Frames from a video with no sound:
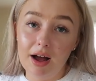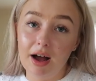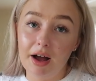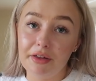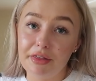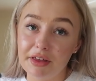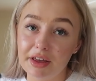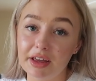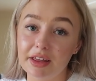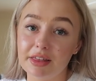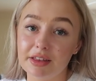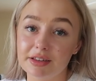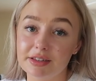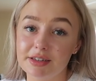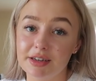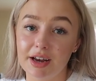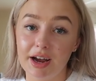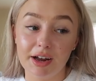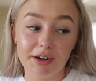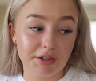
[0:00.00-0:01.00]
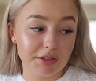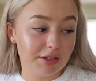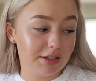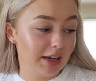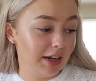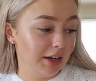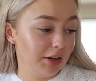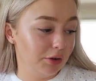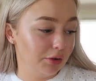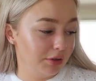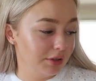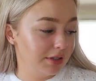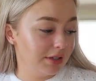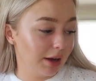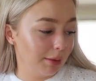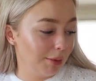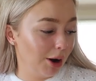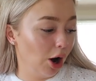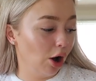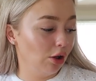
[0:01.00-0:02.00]
I think this year I just need a good
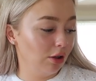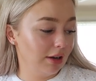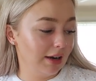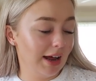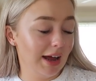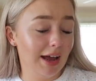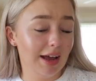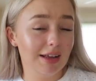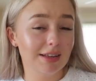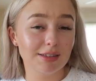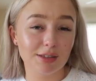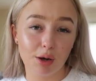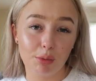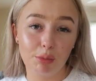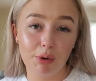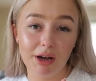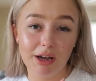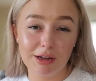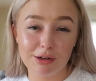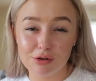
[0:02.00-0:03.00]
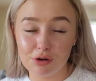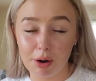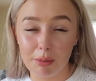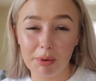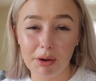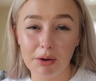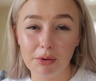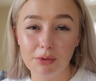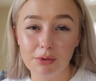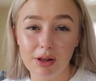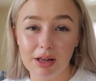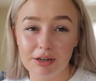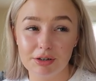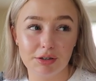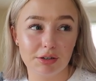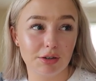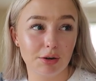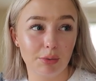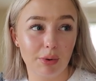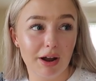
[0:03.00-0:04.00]
summer holiday somewhere tropical and
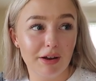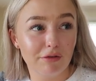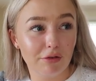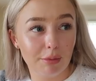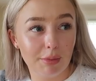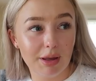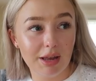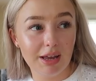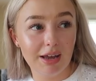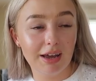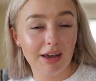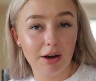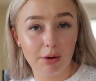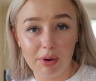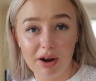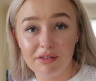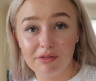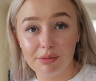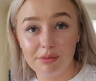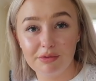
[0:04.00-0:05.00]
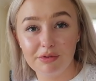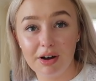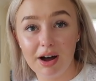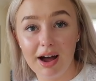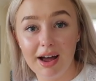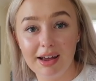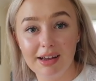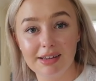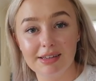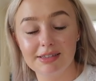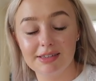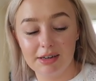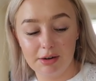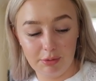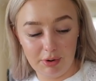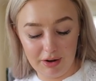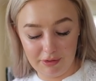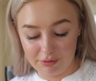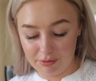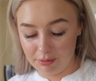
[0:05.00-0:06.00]
just away from here and away from fires and
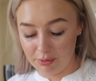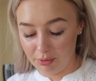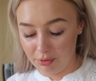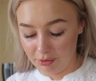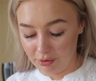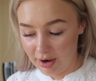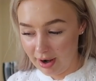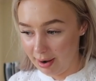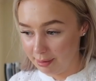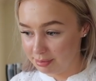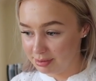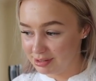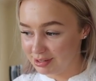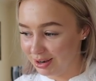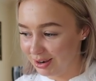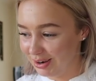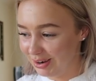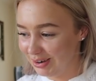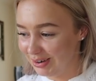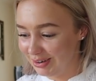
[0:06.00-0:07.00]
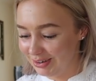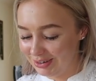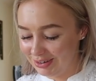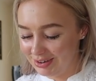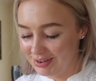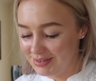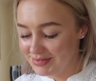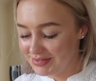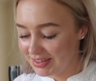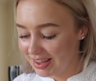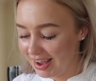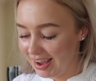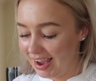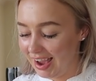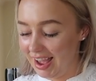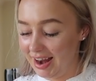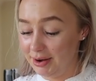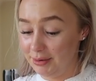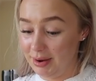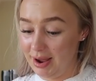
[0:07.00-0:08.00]
away from all the crap. So
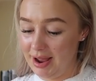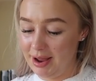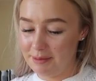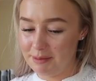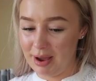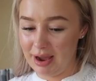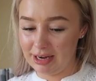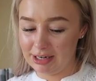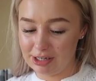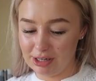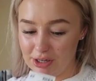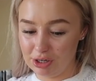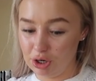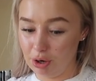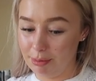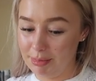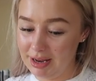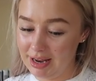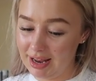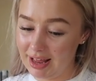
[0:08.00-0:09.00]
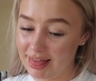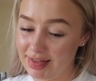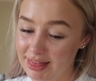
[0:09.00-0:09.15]
anyway, back to the topic.